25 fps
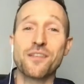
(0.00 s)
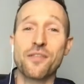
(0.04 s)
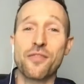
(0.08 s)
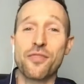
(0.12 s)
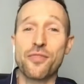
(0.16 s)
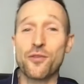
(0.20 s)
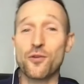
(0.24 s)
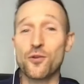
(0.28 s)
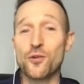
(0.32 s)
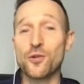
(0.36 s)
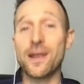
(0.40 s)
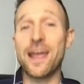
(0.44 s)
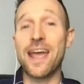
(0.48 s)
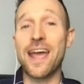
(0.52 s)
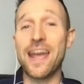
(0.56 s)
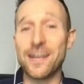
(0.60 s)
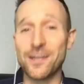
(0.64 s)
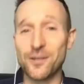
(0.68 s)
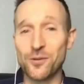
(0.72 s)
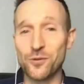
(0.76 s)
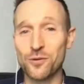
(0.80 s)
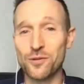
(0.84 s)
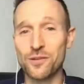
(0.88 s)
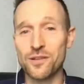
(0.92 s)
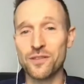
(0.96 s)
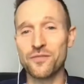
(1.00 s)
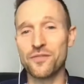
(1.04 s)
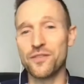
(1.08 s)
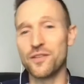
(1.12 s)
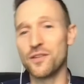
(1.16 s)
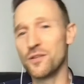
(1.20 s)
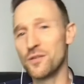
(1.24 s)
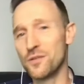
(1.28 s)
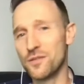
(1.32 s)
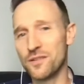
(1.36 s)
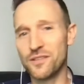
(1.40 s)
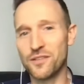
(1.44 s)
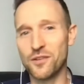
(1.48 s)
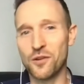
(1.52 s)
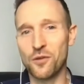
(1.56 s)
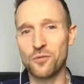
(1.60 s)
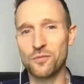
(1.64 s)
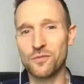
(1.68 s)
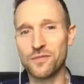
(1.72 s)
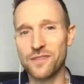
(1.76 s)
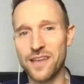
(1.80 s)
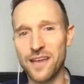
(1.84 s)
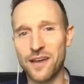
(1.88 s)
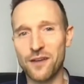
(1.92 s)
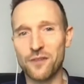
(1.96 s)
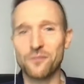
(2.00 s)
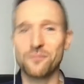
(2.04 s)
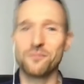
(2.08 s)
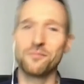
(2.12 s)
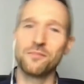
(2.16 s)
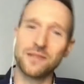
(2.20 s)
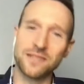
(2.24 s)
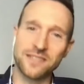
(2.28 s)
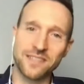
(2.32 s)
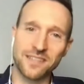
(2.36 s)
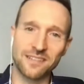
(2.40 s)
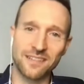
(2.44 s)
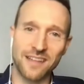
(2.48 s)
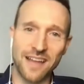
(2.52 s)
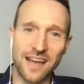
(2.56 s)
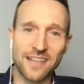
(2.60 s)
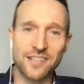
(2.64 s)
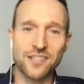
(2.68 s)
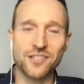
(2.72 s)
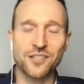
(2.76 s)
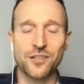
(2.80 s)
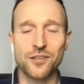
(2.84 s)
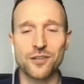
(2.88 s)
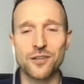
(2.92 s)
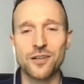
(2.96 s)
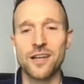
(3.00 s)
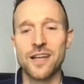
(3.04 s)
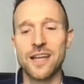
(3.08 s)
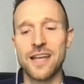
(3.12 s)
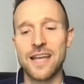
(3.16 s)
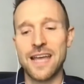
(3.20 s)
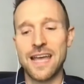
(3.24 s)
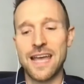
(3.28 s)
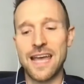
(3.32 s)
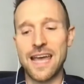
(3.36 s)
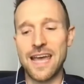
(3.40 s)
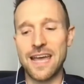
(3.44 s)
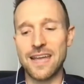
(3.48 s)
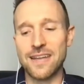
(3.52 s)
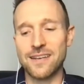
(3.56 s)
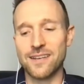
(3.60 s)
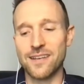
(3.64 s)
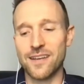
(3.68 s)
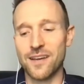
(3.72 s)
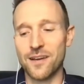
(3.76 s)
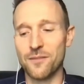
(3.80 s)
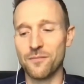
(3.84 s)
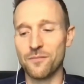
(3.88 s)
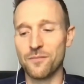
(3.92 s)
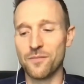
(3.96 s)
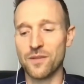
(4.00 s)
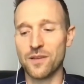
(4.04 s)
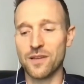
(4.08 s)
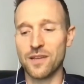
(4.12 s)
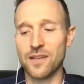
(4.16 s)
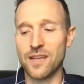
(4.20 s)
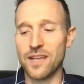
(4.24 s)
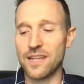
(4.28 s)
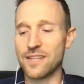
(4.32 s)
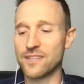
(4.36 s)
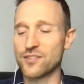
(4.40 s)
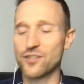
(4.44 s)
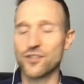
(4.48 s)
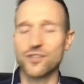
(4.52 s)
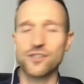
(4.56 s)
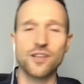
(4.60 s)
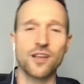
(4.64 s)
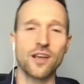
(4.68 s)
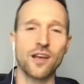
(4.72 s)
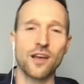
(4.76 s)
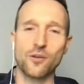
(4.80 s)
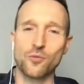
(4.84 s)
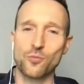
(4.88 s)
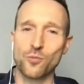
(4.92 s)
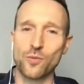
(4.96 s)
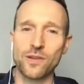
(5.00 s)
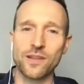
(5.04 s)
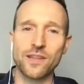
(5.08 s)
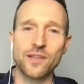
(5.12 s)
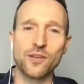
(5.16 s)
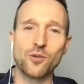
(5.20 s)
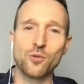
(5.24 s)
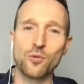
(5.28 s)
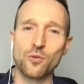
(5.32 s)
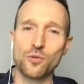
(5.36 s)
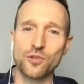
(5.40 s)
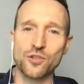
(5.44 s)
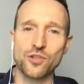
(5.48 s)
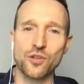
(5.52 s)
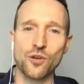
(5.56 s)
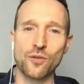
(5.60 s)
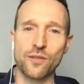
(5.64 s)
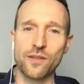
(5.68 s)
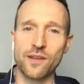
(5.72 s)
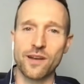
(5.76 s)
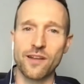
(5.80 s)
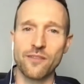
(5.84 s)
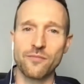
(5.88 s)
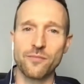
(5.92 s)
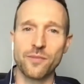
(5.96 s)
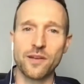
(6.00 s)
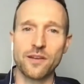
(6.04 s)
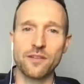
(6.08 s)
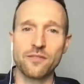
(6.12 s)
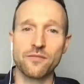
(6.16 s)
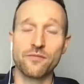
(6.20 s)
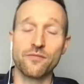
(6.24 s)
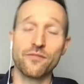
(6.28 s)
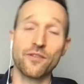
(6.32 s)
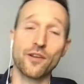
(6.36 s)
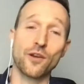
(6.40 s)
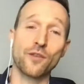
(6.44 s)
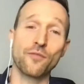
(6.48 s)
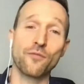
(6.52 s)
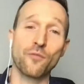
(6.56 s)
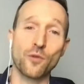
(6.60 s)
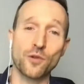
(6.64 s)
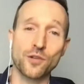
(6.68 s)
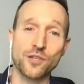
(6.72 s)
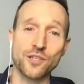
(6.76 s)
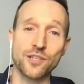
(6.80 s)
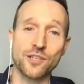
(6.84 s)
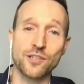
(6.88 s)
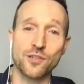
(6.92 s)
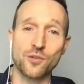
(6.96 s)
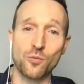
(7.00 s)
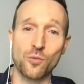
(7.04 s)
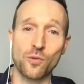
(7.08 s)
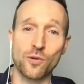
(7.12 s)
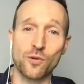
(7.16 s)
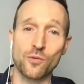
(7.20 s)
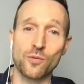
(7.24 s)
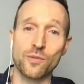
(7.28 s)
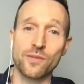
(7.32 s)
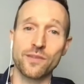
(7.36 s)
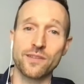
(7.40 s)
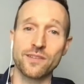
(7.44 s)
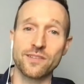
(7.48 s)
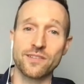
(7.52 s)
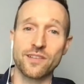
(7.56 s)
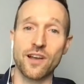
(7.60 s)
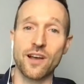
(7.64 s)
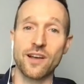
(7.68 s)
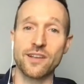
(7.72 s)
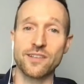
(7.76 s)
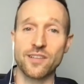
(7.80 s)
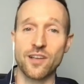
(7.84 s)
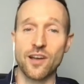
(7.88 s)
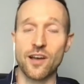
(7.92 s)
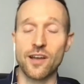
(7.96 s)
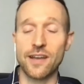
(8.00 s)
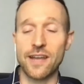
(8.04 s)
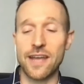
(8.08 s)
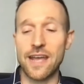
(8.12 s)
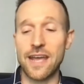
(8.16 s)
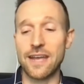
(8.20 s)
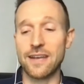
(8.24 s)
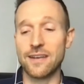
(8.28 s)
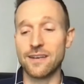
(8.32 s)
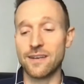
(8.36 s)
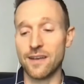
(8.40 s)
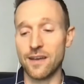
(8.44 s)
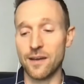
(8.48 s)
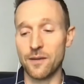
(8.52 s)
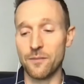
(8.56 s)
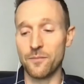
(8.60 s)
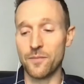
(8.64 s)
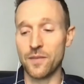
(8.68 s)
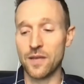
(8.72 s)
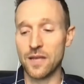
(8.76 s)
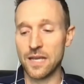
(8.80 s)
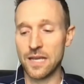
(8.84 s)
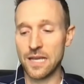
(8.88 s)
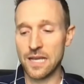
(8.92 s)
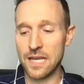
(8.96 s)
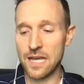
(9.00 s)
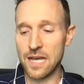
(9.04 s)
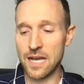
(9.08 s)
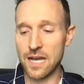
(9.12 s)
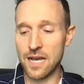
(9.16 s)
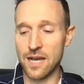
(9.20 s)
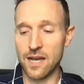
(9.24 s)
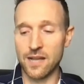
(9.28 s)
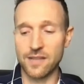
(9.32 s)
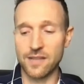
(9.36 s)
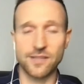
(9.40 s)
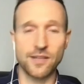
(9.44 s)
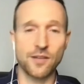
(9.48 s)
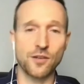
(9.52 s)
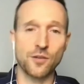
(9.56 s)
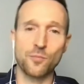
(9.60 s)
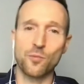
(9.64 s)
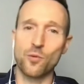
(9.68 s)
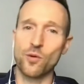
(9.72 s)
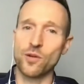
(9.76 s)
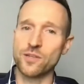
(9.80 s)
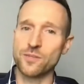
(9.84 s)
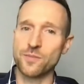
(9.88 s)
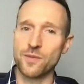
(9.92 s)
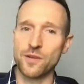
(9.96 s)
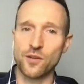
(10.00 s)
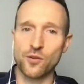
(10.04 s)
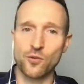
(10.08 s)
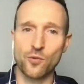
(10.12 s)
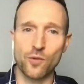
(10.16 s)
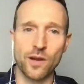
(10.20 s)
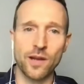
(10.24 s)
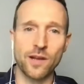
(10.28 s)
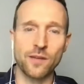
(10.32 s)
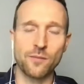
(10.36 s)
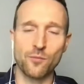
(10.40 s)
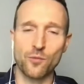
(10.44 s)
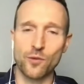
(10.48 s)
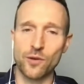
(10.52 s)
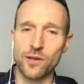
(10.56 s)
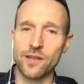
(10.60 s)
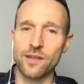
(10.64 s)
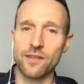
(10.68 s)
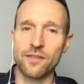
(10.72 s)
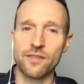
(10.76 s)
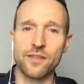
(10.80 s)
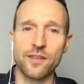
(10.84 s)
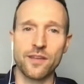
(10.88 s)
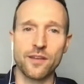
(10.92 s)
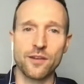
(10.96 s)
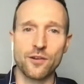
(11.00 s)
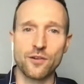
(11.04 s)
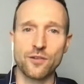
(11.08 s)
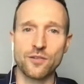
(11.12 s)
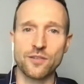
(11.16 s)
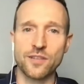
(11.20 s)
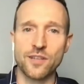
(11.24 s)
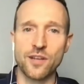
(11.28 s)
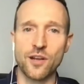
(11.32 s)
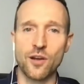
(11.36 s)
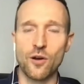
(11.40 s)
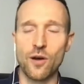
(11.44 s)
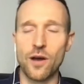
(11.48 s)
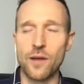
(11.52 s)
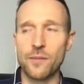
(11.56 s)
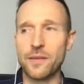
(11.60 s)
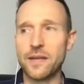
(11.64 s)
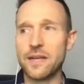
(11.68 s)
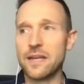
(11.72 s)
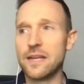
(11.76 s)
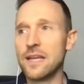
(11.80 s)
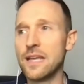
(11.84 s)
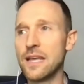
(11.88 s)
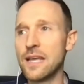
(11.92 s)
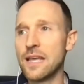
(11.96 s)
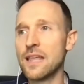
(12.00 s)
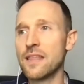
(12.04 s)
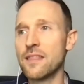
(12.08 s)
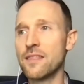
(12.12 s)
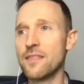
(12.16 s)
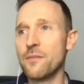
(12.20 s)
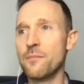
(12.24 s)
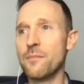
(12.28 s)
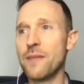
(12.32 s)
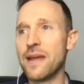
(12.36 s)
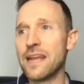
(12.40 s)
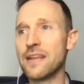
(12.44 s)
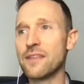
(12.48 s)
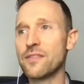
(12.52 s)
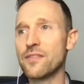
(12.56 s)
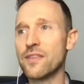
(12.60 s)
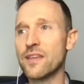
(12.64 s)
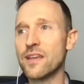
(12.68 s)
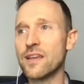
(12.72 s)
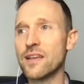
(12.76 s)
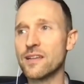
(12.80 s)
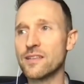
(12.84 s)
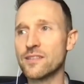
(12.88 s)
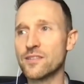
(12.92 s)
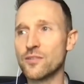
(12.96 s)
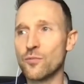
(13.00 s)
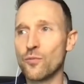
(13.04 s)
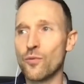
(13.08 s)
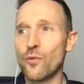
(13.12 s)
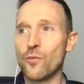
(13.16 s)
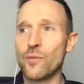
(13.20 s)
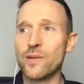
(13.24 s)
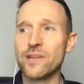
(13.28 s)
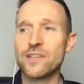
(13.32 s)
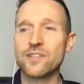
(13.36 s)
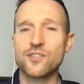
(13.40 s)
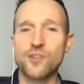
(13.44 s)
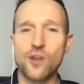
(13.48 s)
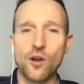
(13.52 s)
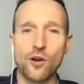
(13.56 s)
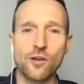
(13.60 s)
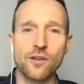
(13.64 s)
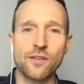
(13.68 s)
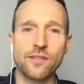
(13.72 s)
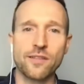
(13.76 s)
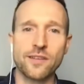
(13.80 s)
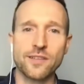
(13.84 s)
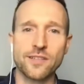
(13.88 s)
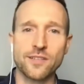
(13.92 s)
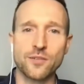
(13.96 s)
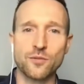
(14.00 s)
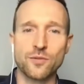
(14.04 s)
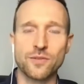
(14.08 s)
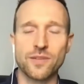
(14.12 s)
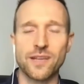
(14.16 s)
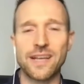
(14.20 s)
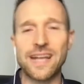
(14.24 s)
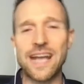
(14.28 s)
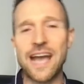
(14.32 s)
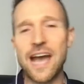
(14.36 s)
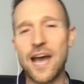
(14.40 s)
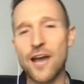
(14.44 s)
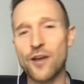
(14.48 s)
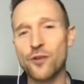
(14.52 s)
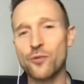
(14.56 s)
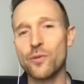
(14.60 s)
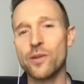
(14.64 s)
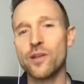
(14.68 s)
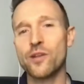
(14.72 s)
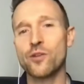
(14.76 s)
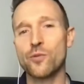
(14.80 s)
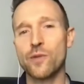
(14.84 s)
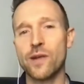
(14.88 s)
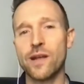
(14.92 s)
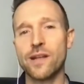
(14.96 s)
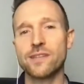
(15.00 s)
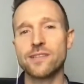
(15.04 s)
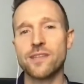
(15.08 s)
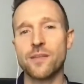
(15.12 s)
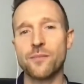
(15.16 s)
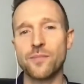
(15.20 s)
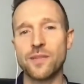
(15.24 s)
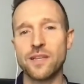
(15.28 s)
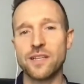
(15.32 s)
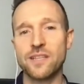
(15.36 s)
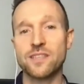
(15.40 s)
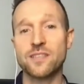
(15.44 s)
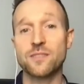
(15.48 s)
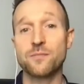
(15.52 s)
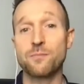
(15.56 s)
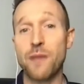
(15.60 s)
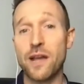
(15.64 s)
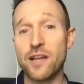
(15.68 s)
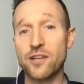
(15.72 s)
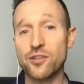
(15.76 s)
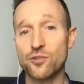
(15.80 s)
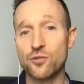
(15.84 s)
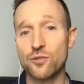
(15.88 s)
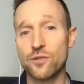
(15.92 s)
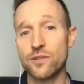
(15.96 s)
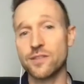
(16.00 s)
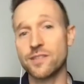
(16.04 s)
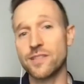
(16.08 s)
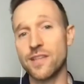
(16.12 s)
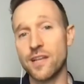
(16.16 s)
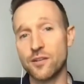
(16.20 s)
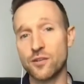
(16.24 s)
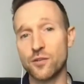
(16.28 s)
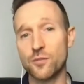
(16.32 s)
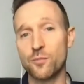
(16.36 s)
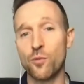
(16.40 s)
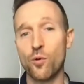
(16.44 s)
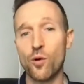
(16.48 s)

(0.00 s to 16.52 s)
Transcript: this is the third annual, if you don't count missing last year. And um, it's just a, a, really cool show that I've been very fortunate to work with these guys on. And um, uh, Centrepoint's been great, Meridian Theaters, you know, I mean, the main thing is that when we started this, it was like, how do we create something special at